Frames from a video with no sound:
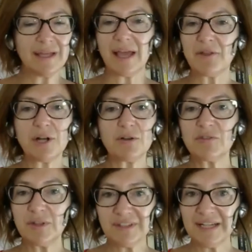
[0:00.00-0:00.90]
I don't know.
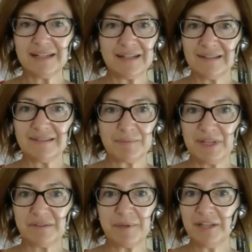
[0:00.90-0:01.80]
Switzerland has some
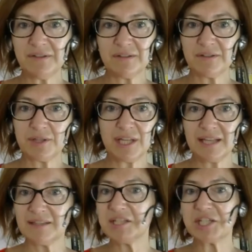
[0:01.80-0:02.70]
experiences on
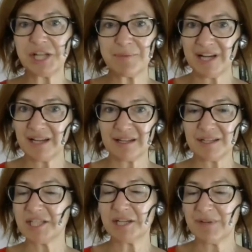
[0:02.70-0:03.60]
that. In
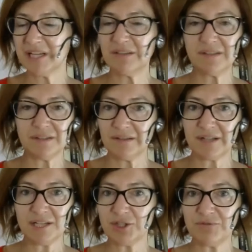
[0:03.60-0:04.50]
Germany is in
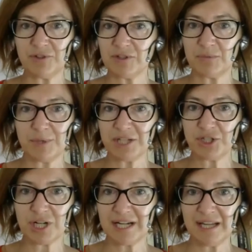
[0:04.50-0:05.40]
discussion for
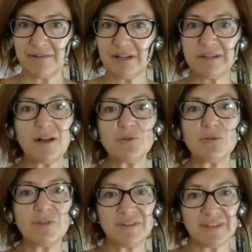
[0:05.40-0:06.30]
subnational levels how
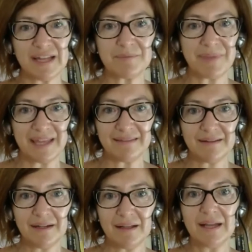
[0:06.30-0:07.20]
to design
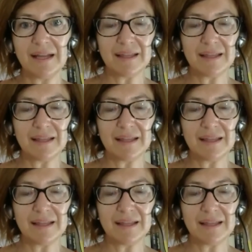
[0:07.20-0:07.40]
better